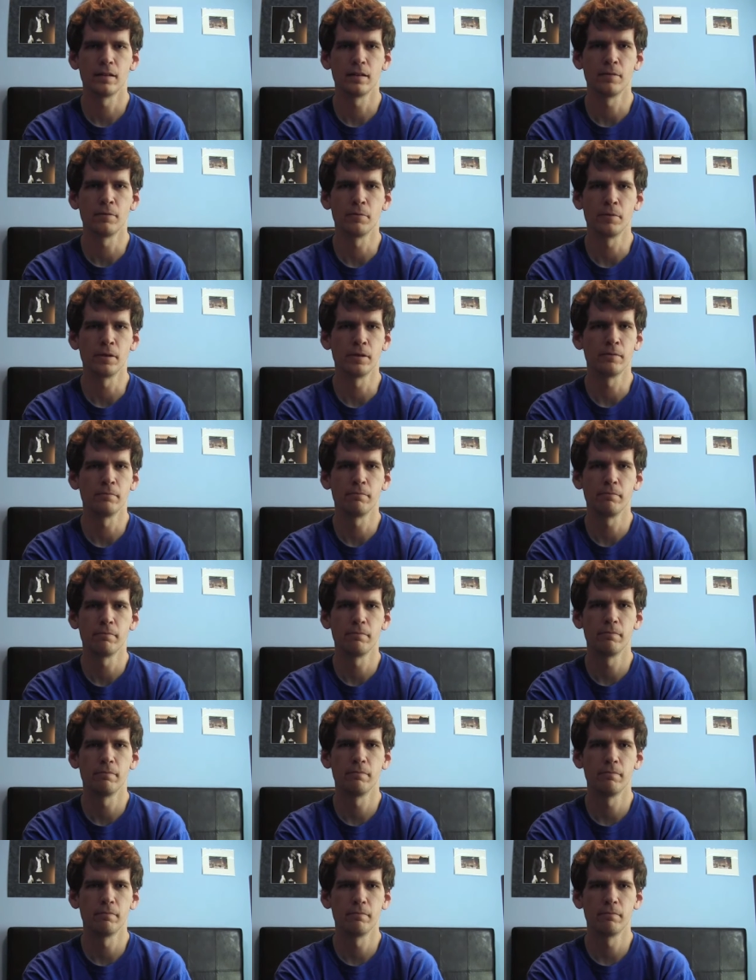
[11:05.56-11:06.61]
it would
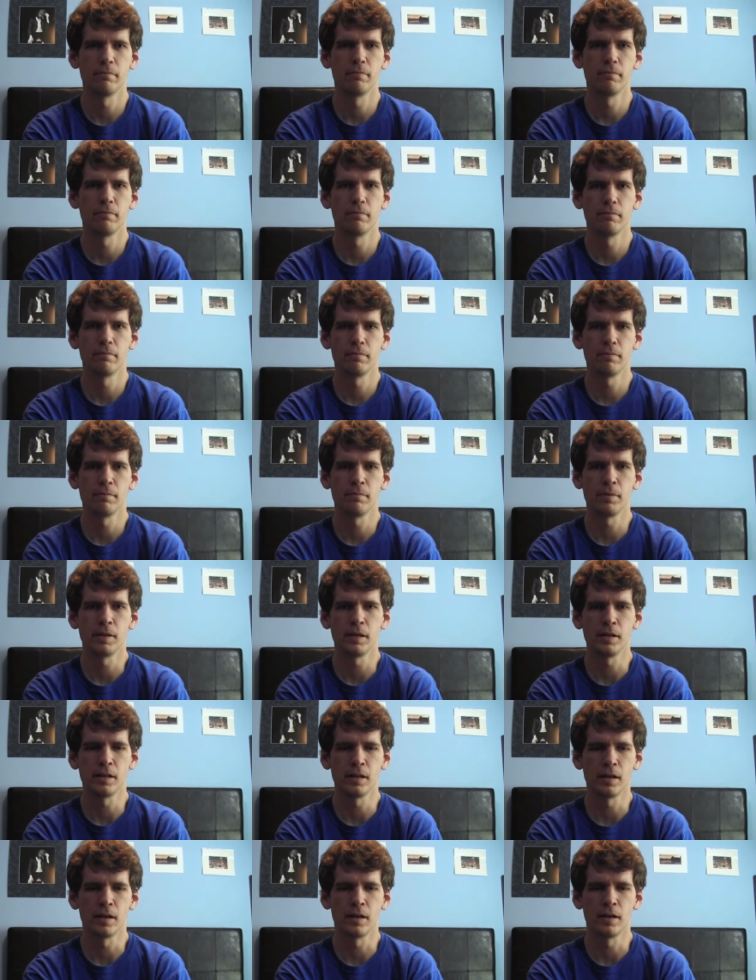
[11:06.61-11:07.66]

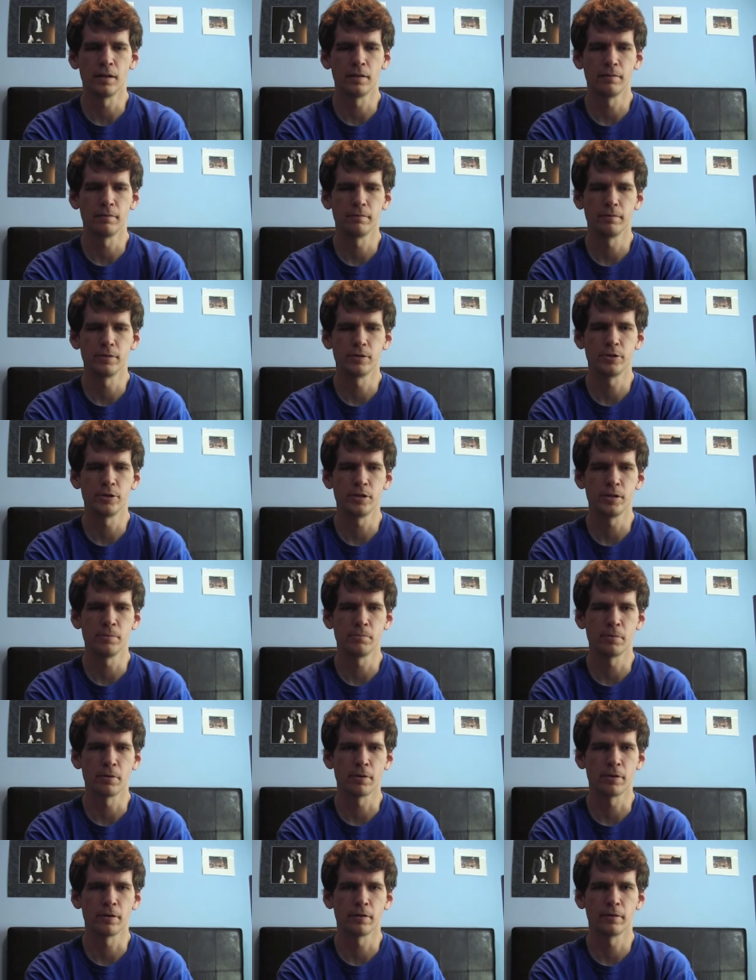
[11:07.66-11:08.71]
be uh,
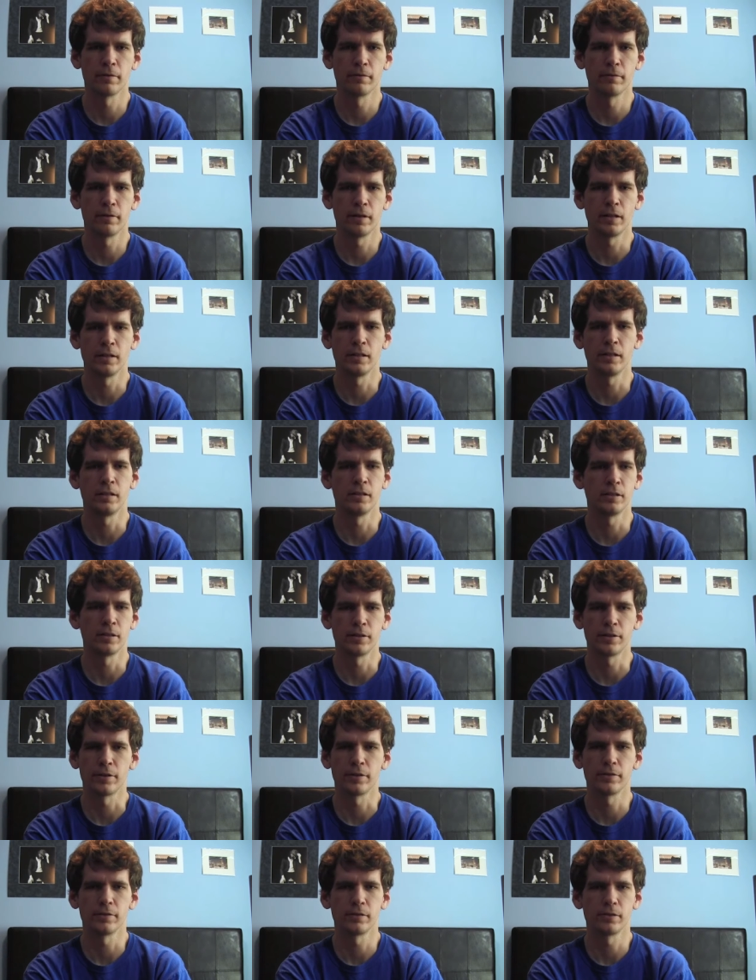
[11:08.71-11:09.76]
cheaper and
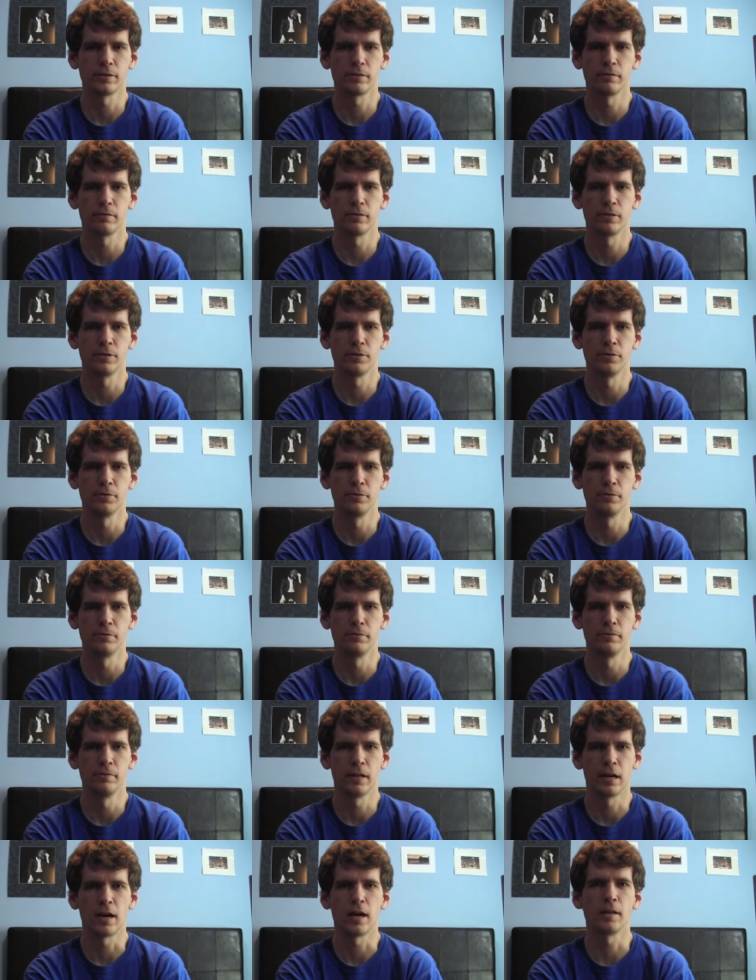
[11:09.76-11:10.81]
easier to
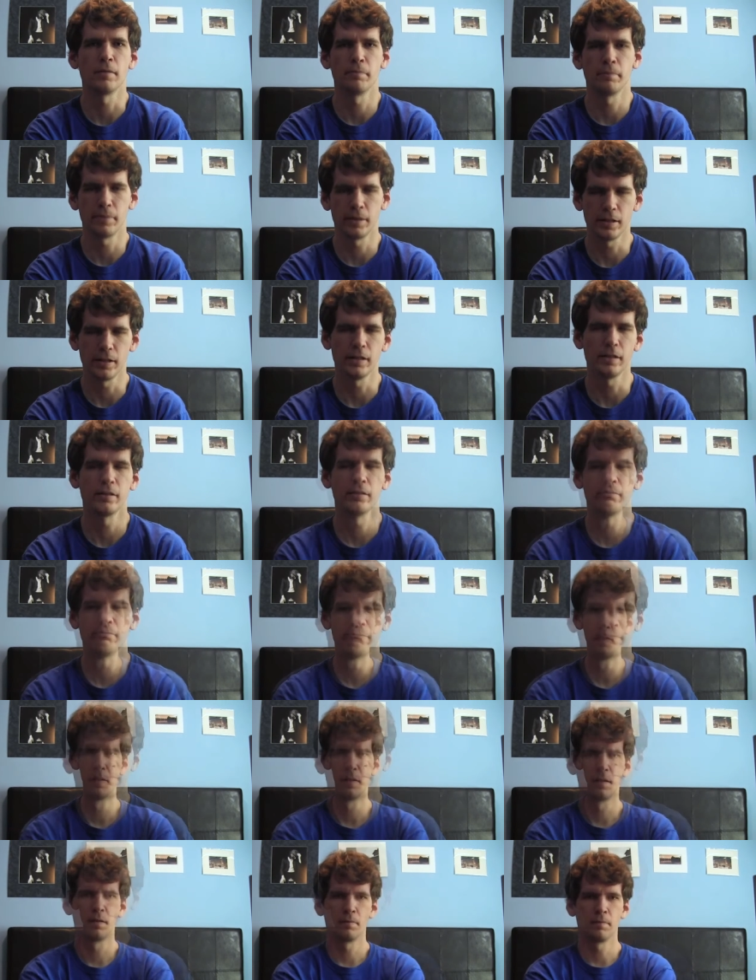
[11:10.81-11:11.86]
not be.
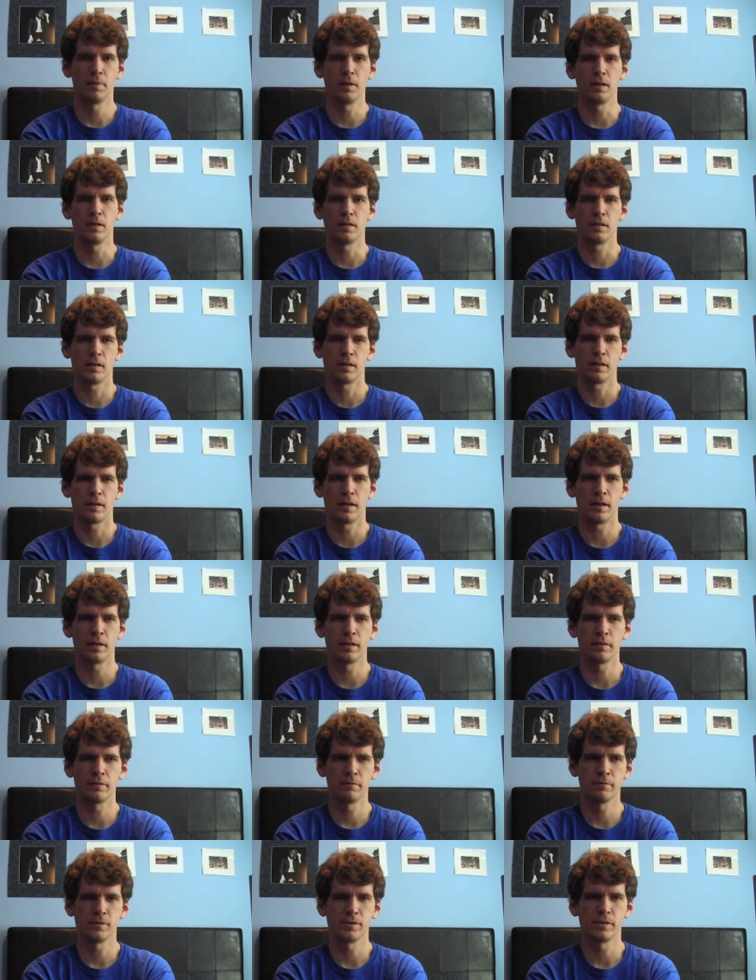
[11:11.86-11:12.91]
But
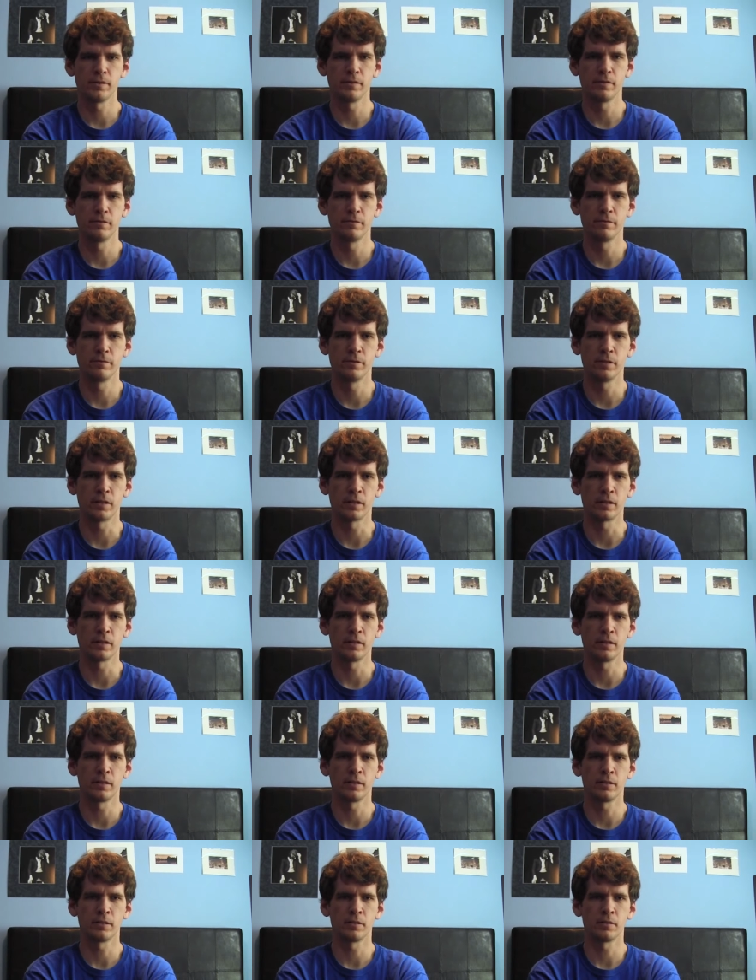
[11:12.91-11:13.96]
I really
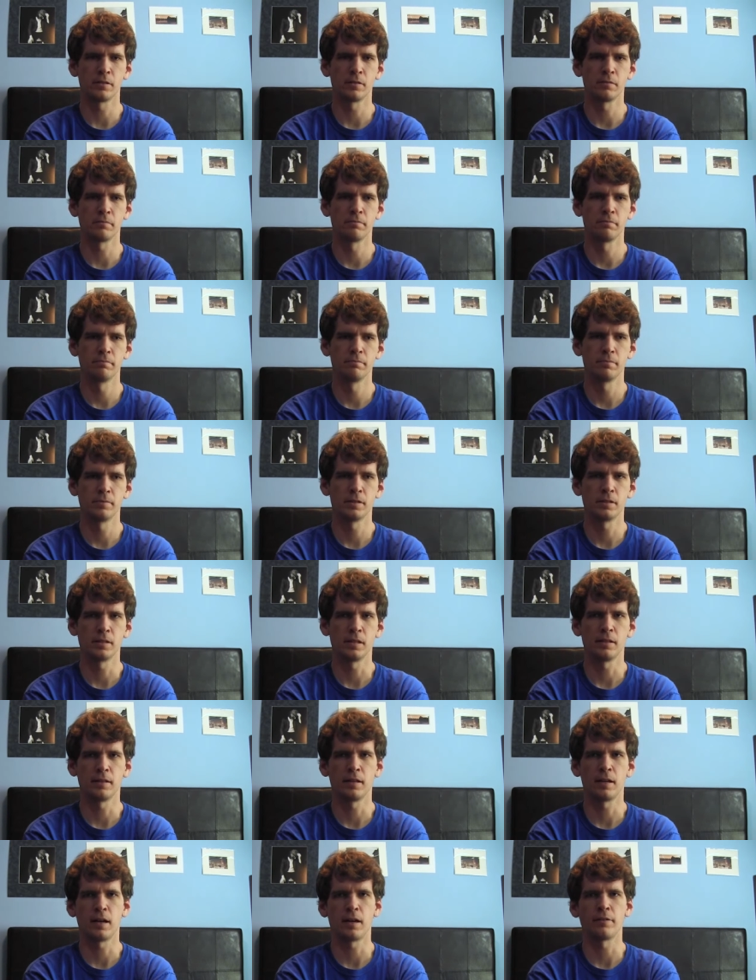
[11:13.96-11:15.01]
need to
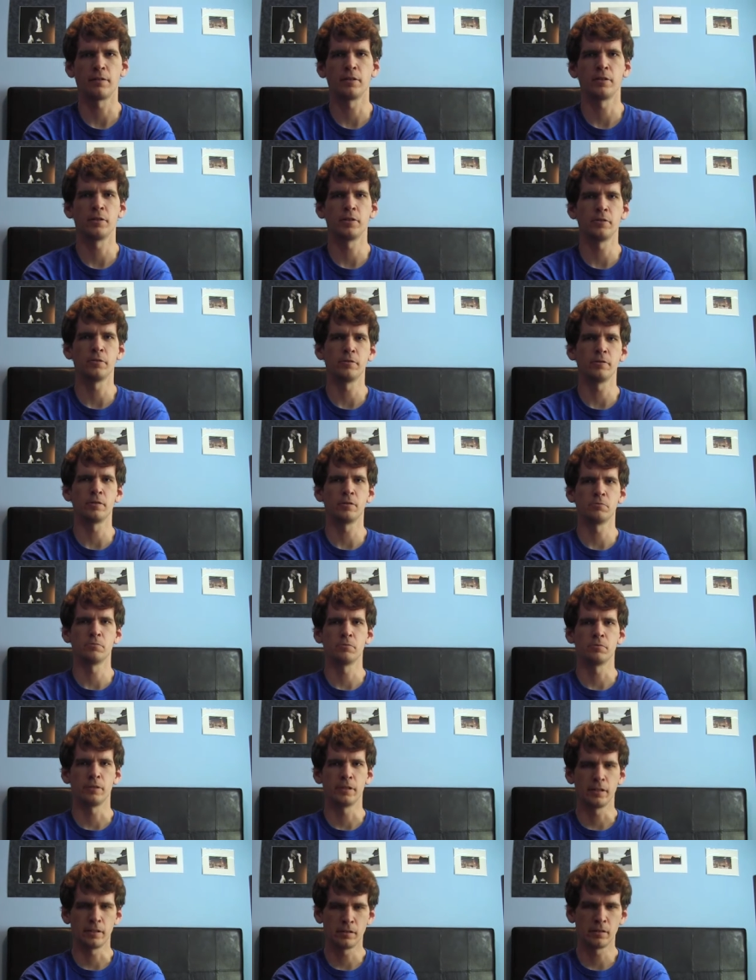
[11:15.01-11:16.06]
sit down and do a
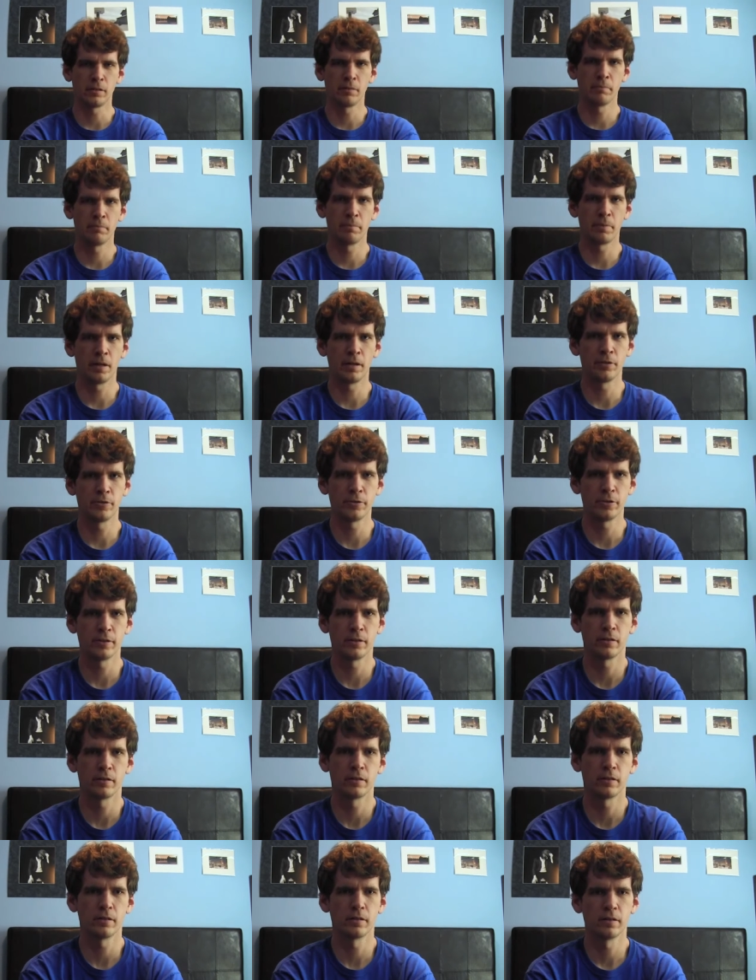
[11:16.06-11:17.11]
real
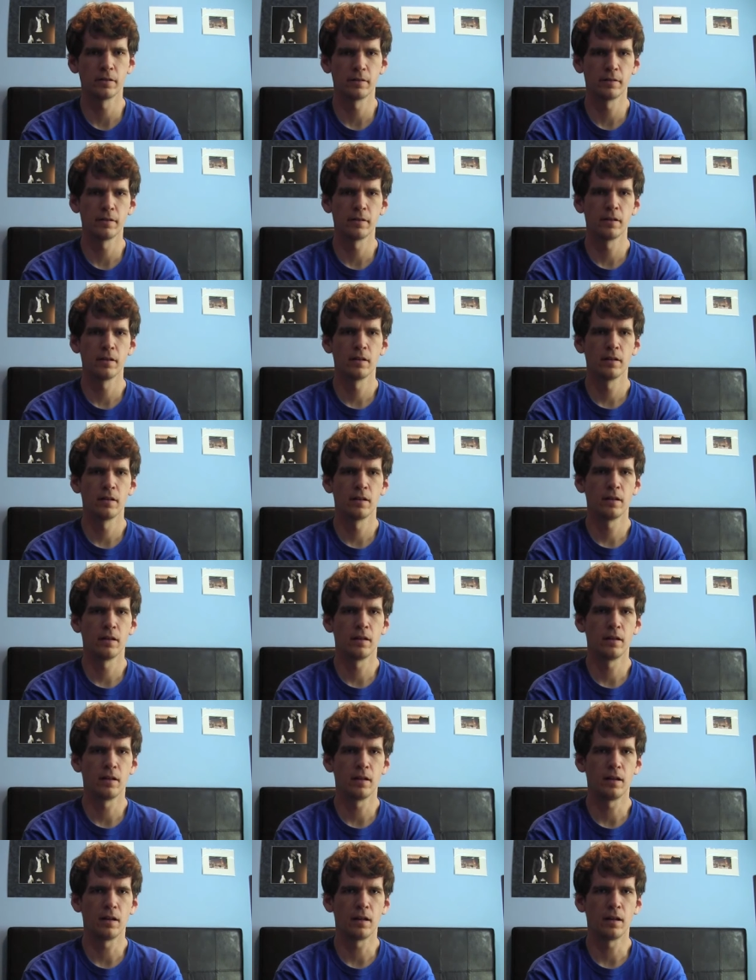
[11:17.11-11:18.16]
budget
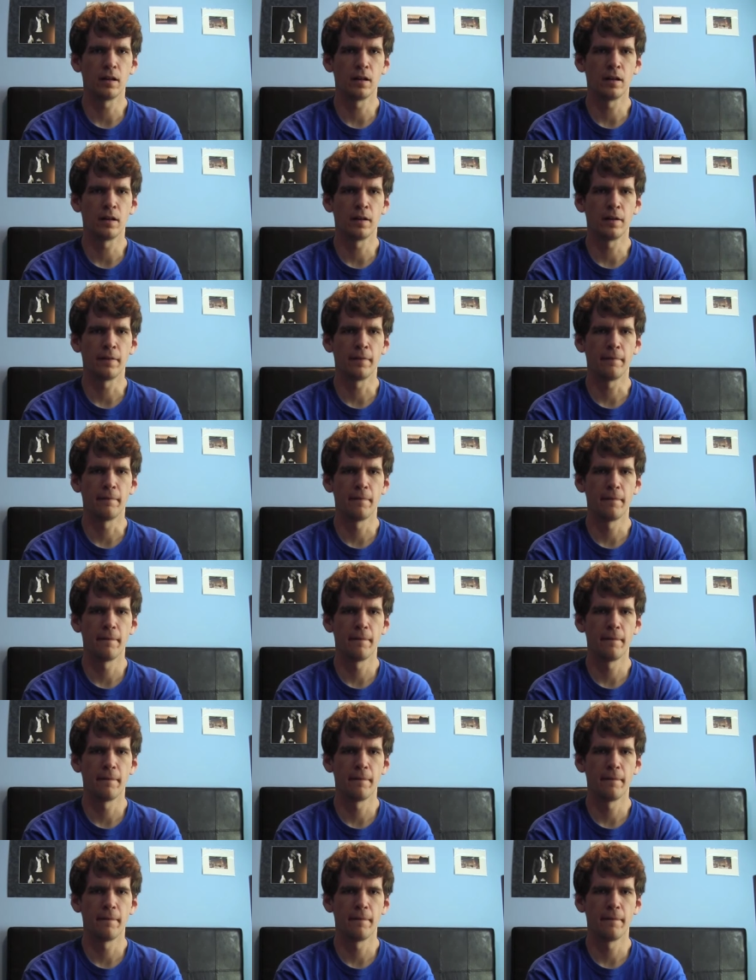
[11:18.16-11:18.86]
uh,